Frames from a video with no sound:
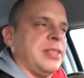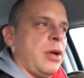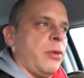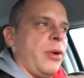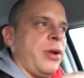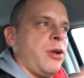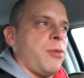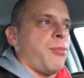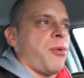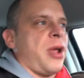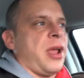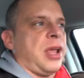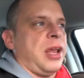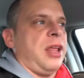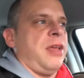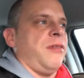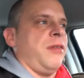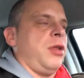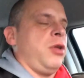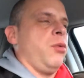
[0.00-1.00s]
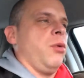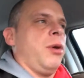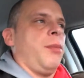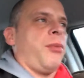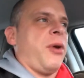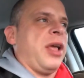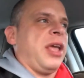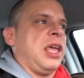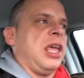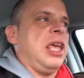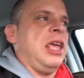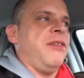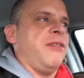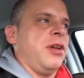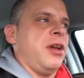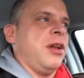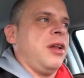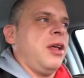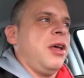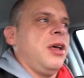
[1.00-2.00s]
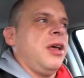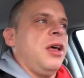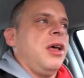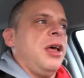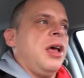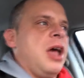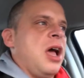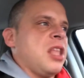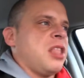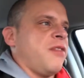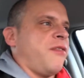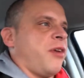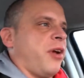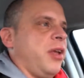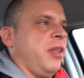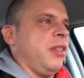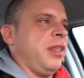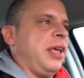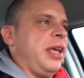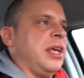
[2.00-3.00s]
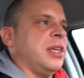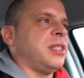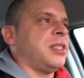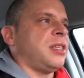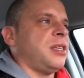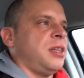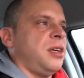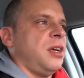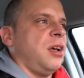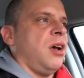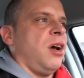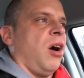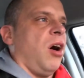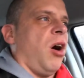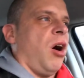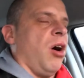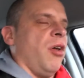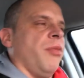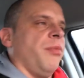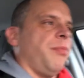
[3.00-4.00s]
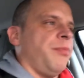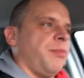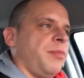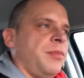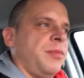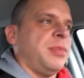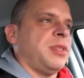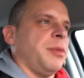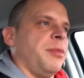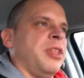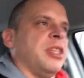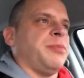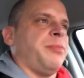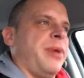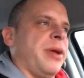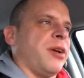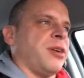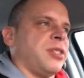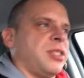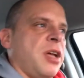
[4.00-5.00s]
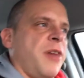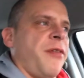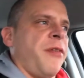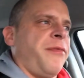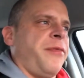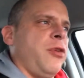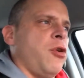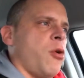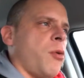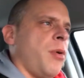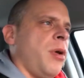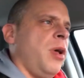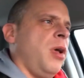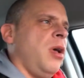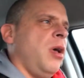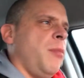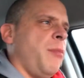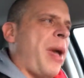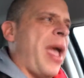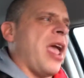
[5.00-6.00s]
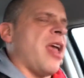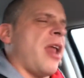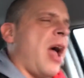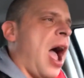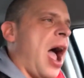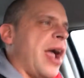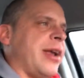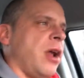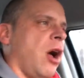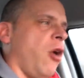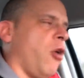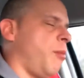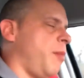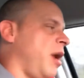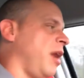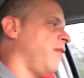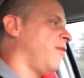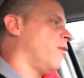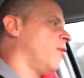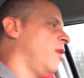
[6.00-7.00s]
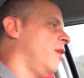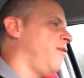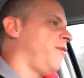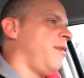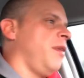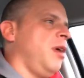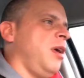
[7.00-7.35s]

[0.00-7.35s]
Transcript: That way you're breaking even. You want to break even at the very least on some of this bigger stuff if you're paying high dollar money for it.